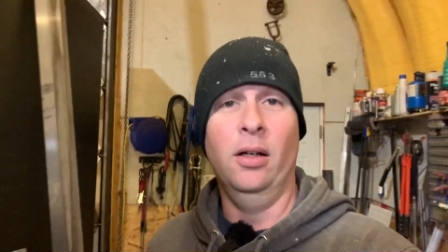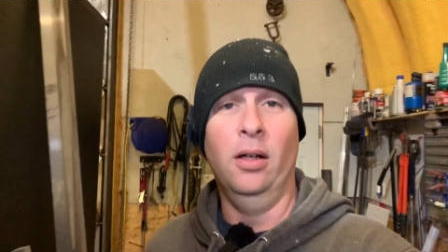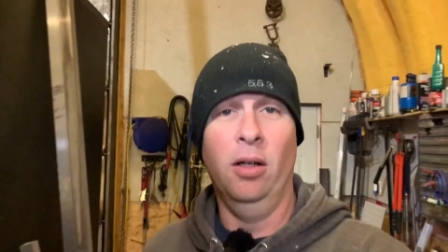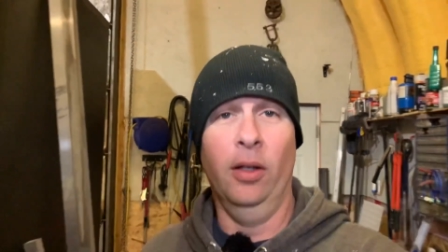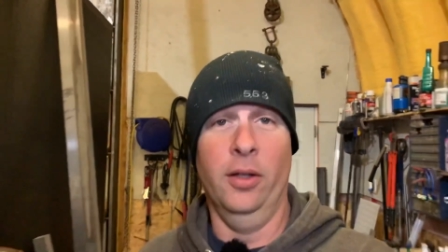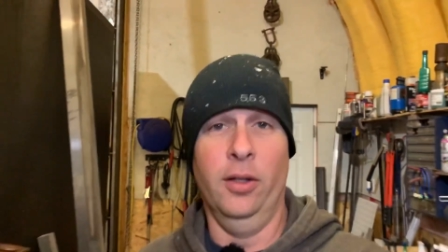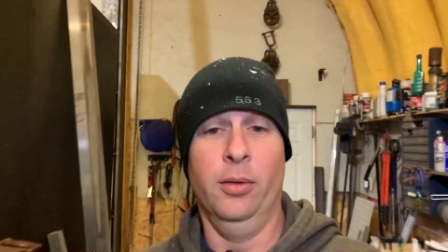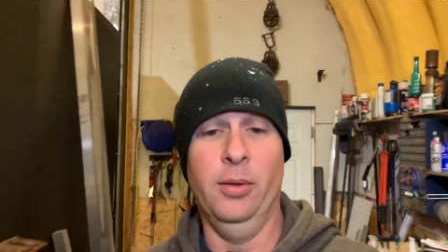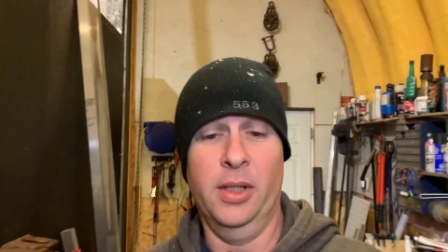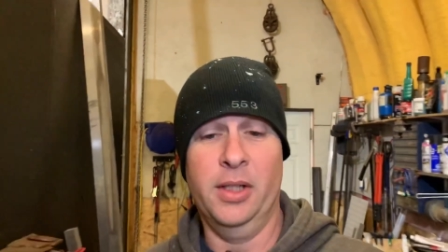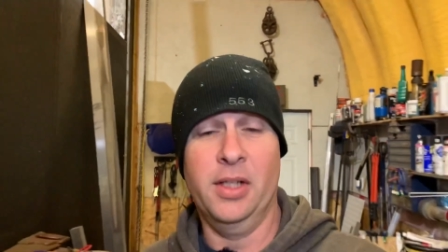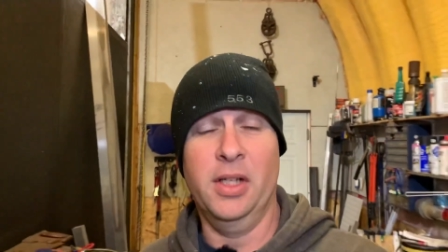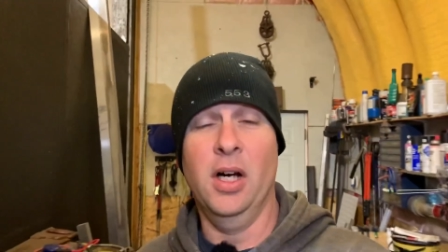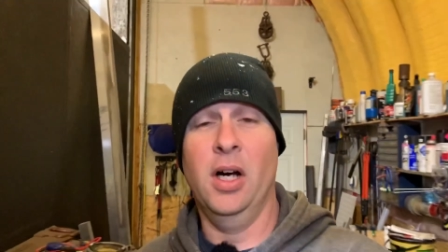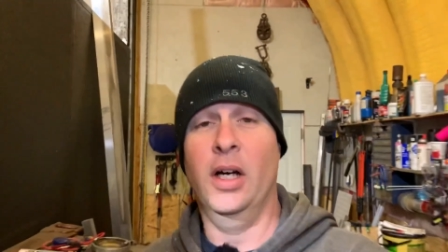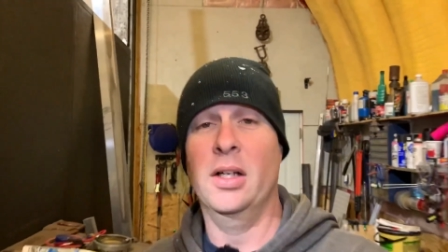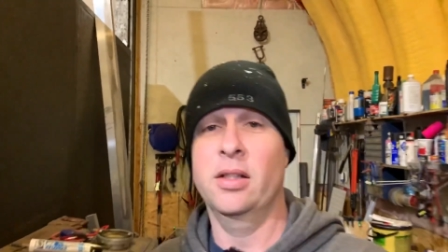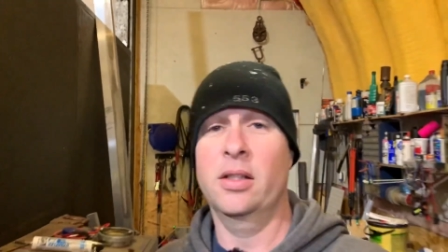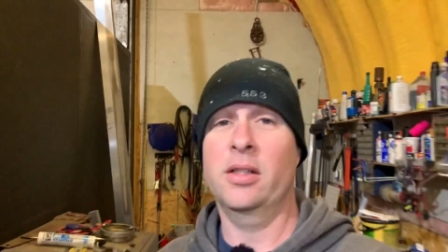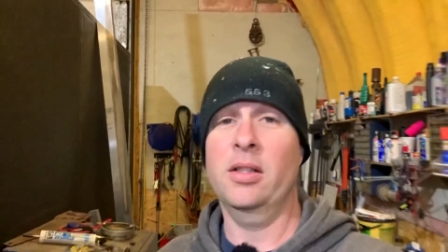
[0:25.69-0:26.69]
although it's
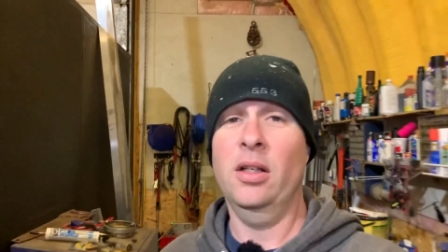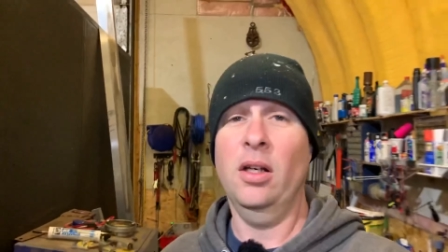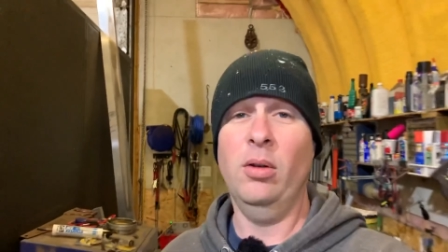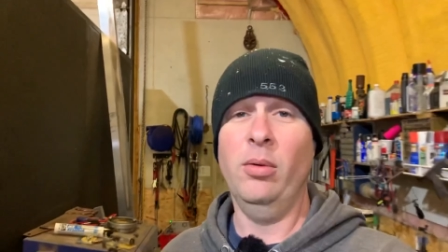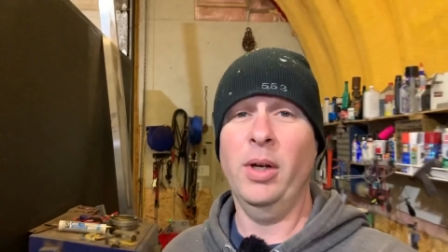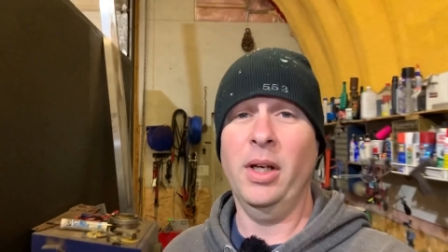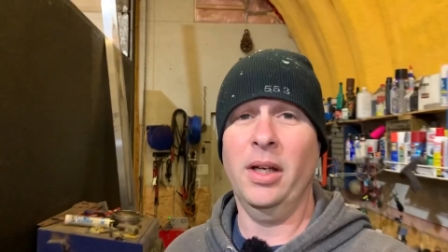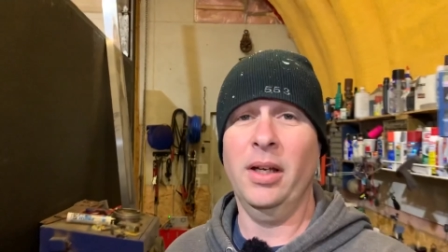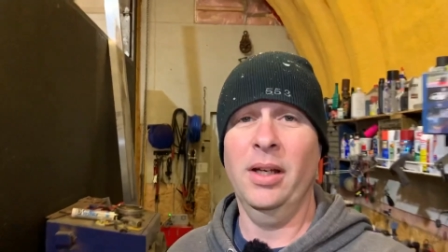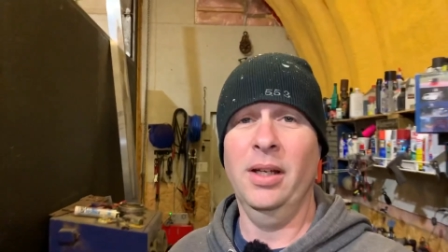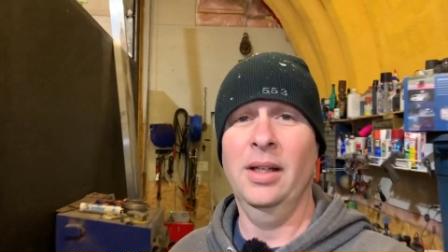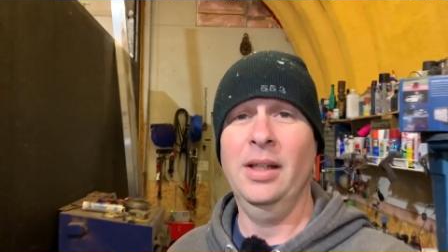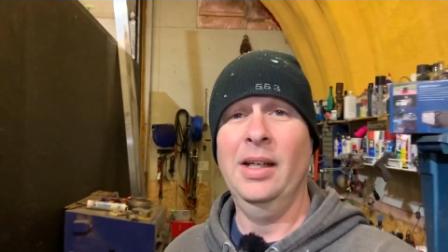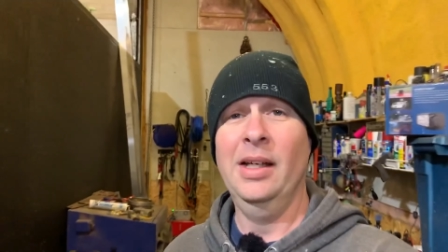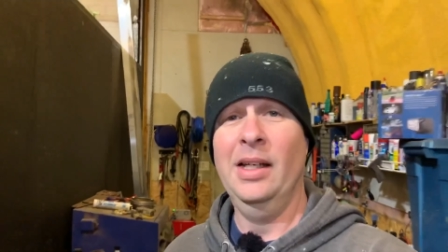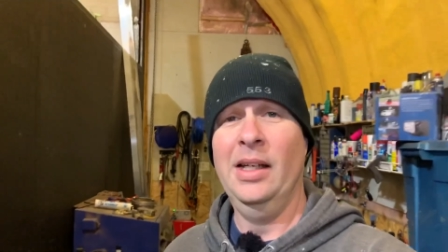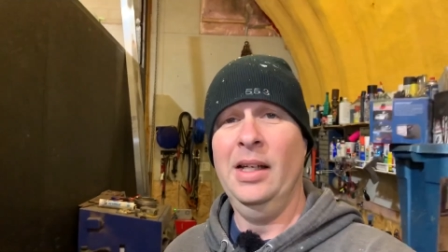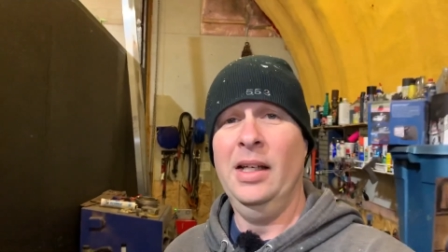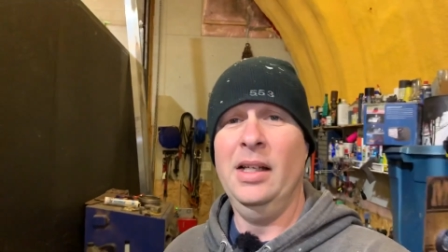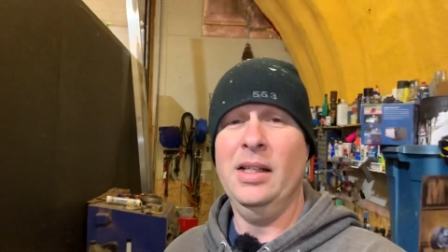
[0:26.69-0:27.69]
not snowing,
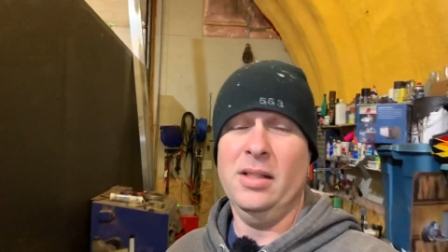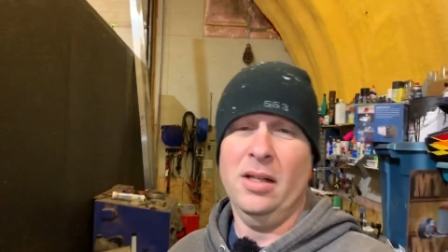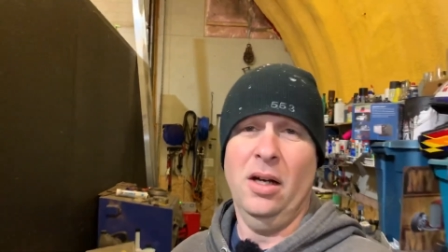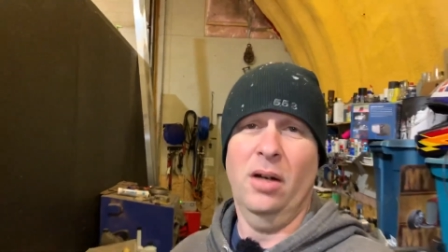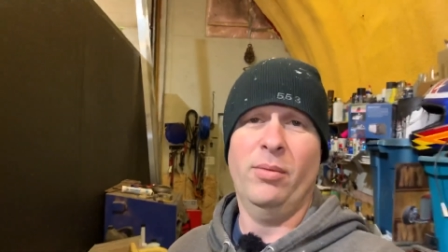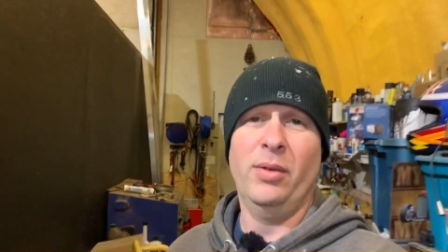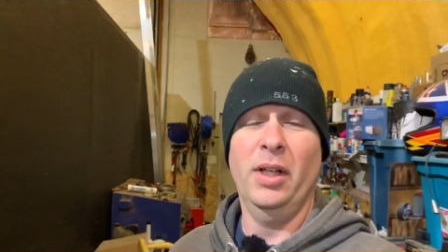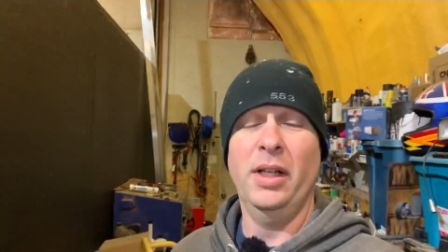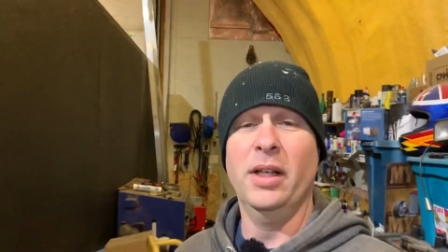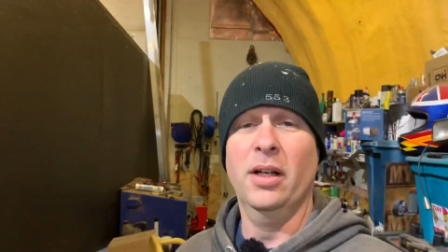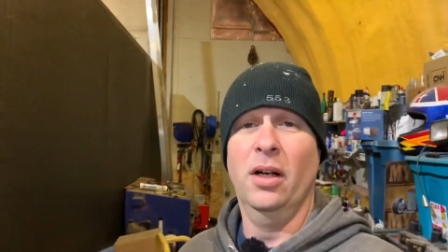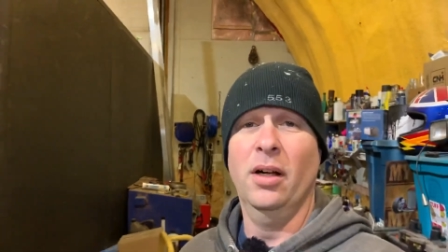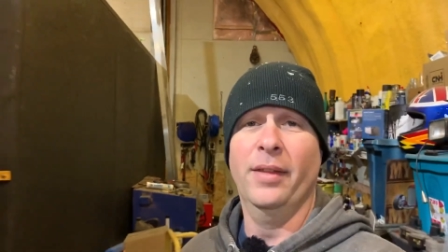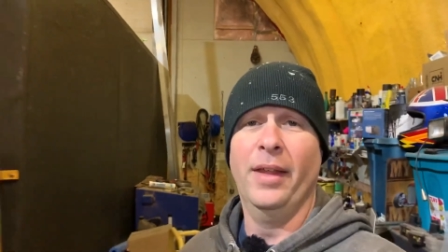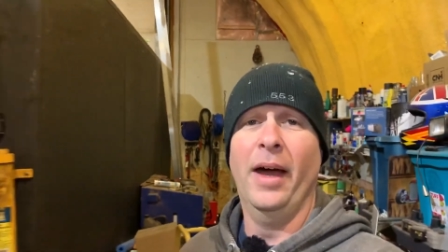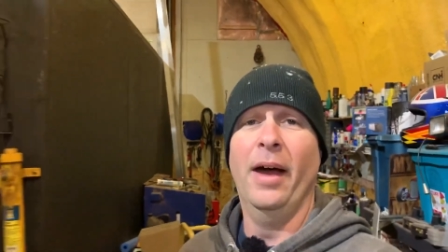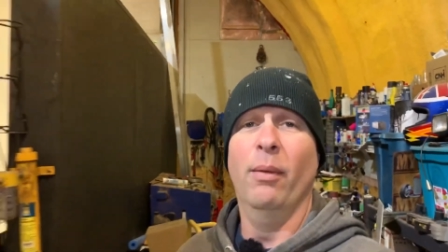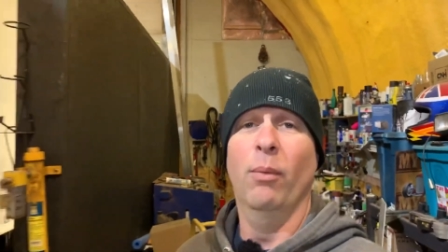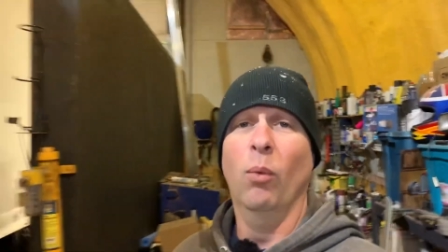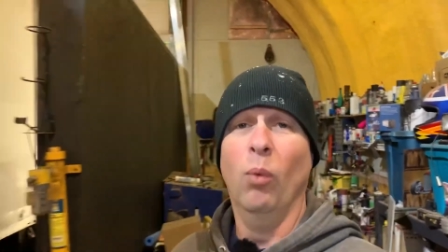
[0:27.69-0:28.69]
is not really all
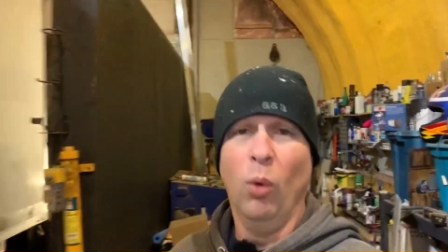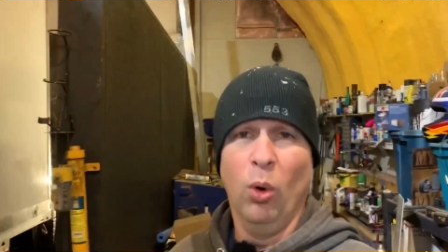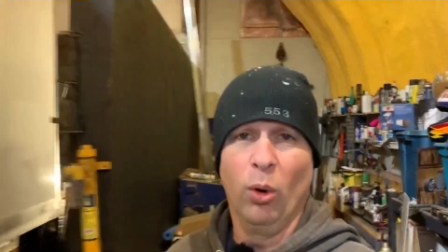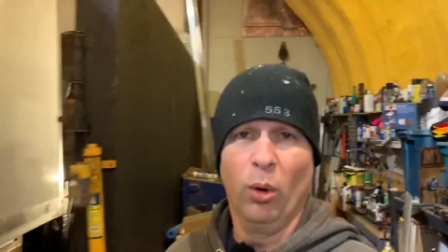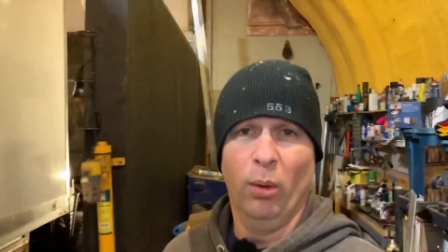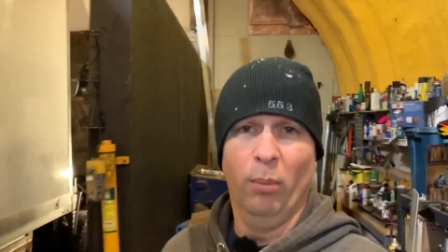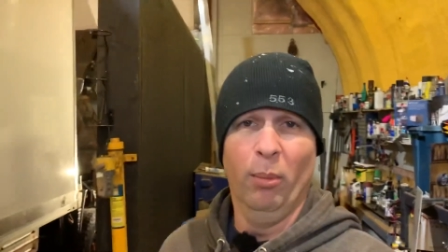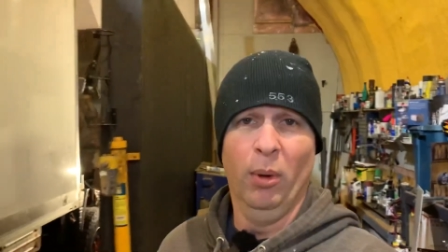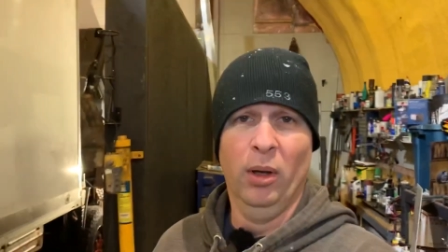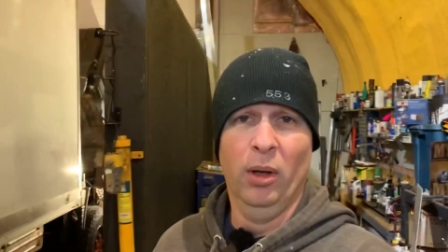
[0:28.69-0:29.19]
that warm.